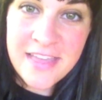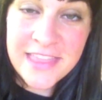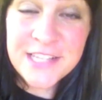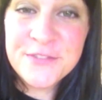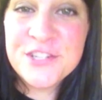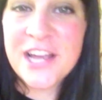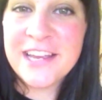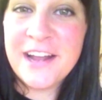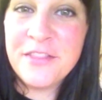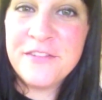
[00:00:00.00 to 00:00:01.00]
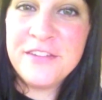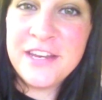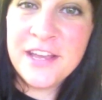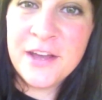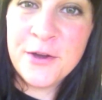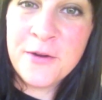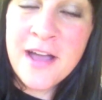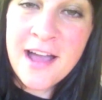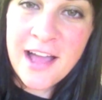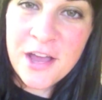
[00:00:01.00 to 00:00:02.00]
Thanks for checking out the video.
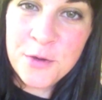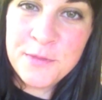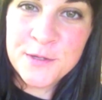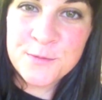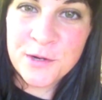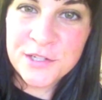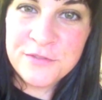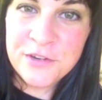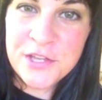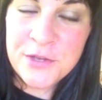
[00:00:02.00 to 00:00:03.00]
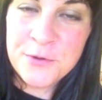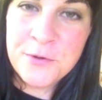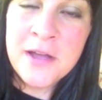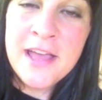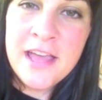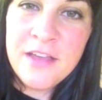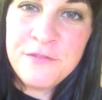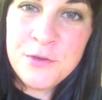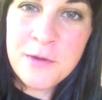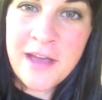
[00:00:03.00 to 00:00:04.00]
I hope those worked for you.
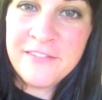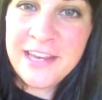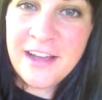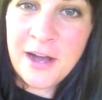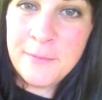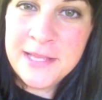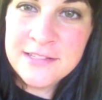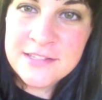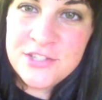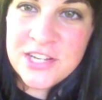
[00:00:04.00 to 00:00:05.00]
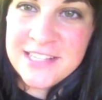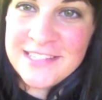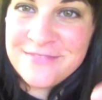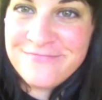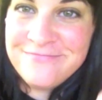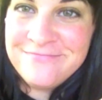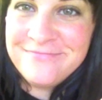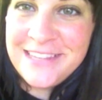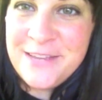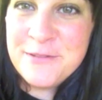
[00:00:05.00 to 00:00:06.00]
If you have any comments, just
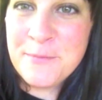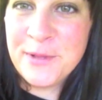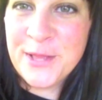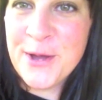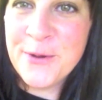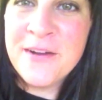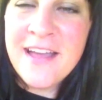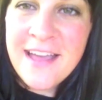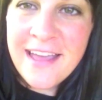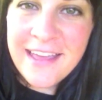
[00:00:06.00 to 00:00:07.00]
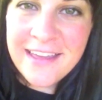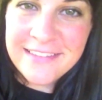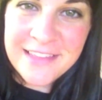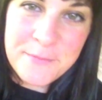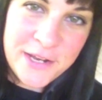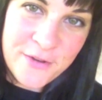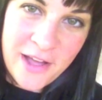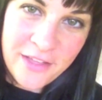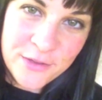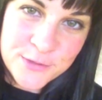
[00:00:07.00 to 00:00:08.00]
leave them below and let me know
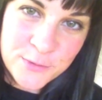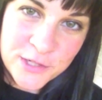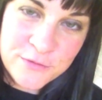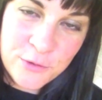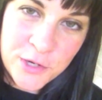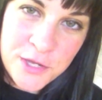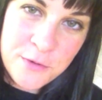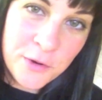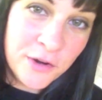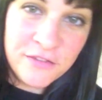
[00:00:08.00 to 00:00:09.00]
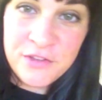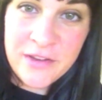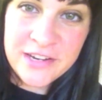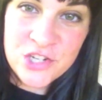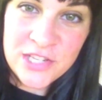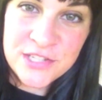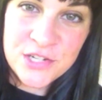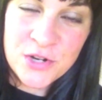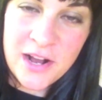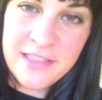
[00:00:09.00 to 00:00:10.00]
how those worked for you or if you had a chance
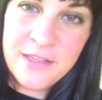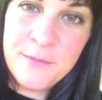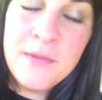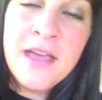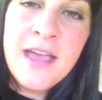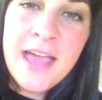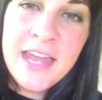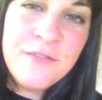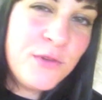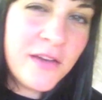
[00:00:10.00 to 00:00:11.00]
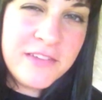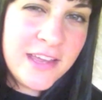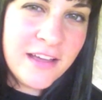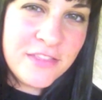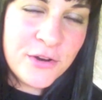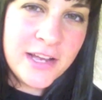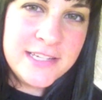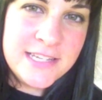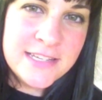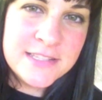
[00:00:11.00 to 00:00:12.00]
to try them. And if you have any other
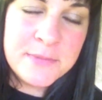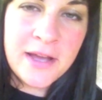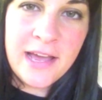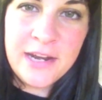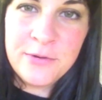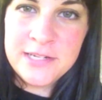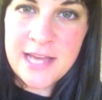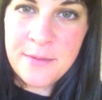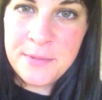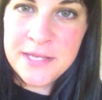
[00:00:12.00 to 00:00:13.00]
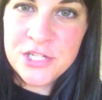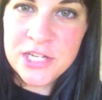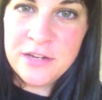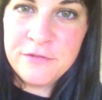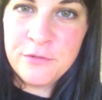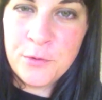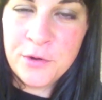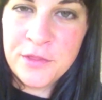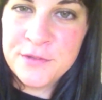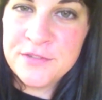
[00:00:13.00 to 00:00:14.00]
ideas about how to adapt pigeon
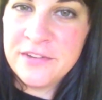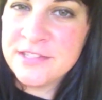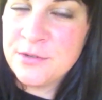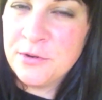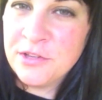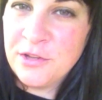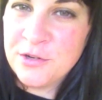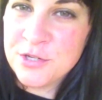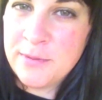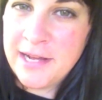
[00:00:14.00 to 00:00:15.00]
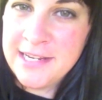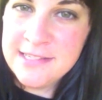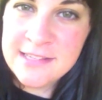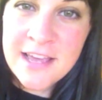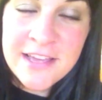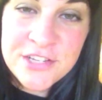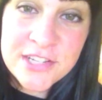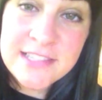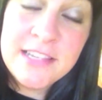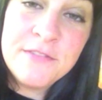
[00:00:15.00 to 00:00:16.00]
for those of us who are in larger bodies,
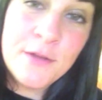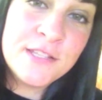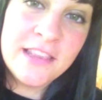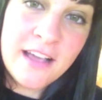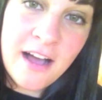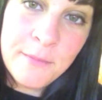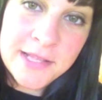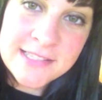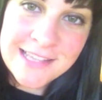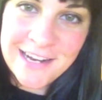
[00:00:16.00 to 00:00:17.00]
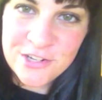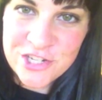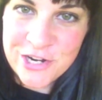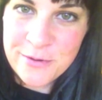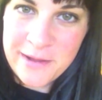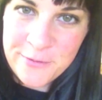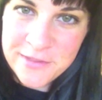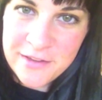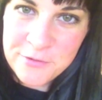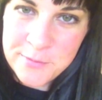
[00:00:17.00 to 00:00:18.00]
just leave those in the comments and I'll share them out
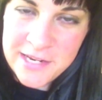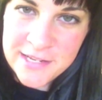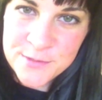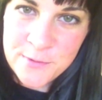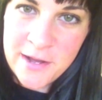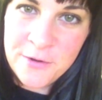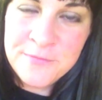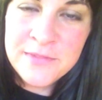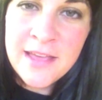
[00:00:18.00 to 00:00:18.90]
with everybody as well.